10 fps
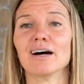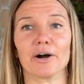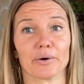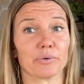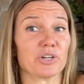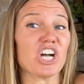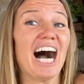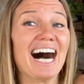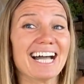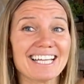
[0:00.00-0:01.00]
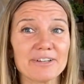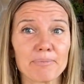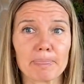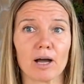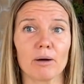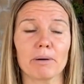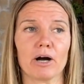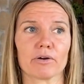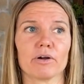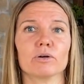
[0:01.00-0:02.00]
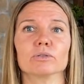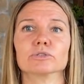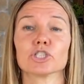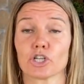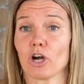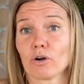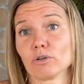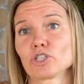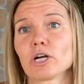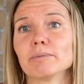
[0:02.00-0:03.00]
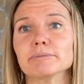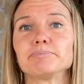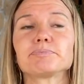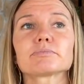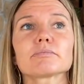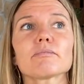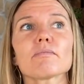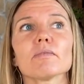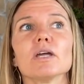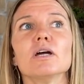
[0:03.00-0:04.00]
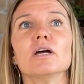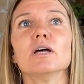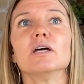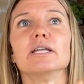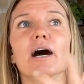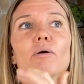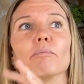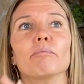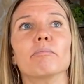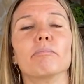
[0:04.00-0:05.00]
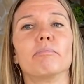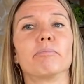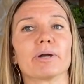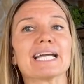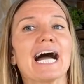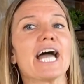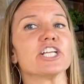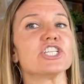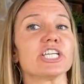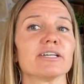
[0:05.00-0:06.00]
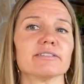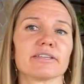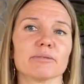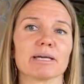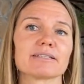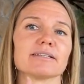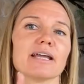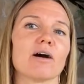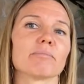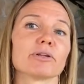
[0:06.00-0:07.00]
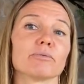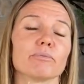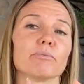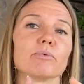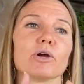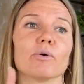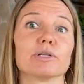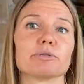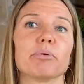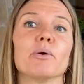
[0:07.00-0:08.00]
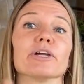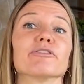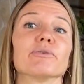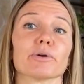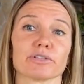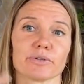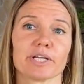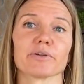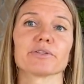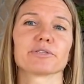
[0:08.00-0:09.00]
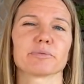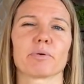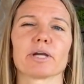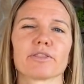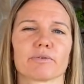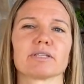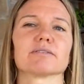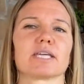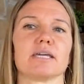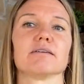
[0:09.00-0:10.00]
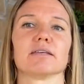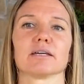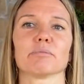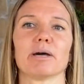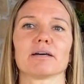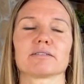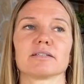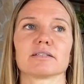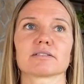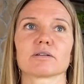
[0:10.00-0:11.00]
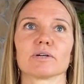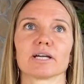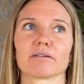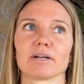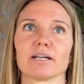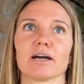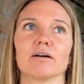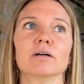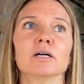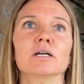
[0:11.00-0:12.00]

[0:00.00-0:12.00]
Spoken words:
our own guide, our own shaman. Now, bring Hygeia into the mix, and now I'm going to go into point 4. So I know this is point 3, this healing capacity that's going on right now.